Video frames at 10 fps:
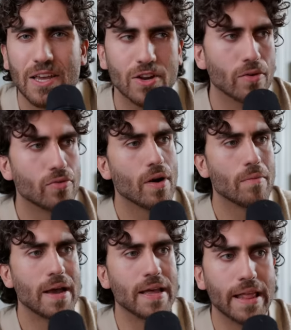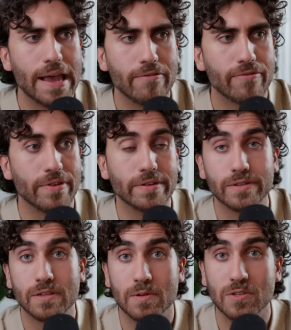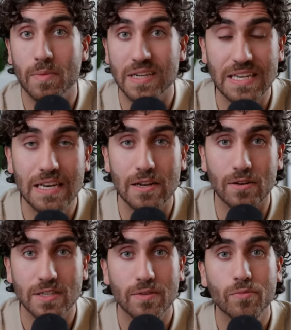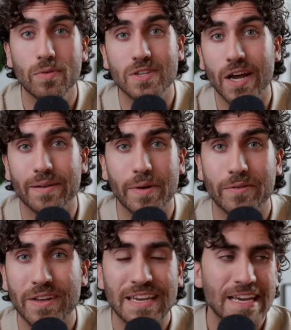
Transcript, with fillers: You know, throughout my life and especially my teen years, everyone would talk about